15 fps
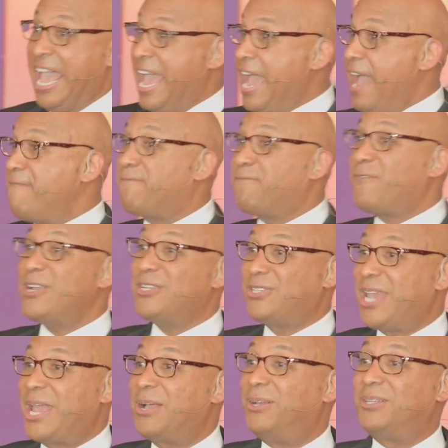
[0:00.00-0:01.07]
Every
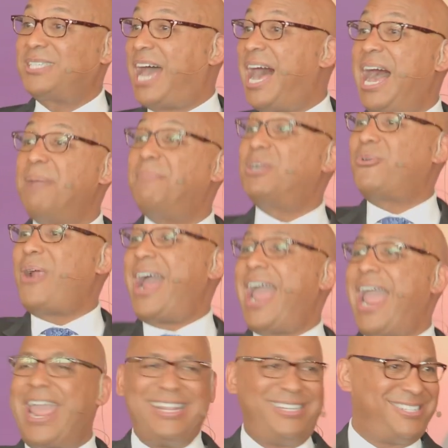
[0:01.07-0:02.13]
single time it
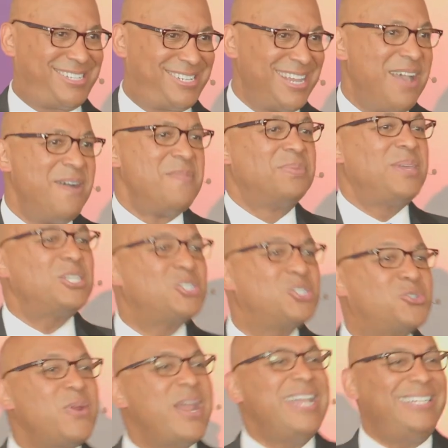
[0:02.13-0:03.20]
rains, the
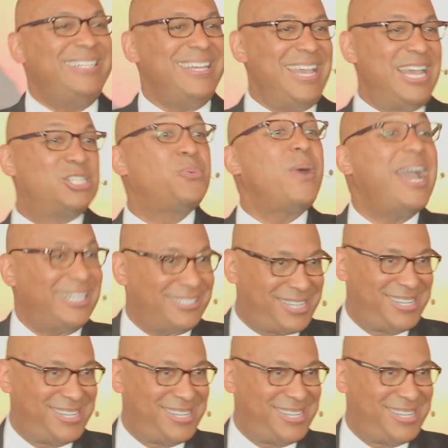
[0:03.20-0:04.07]
street is wet.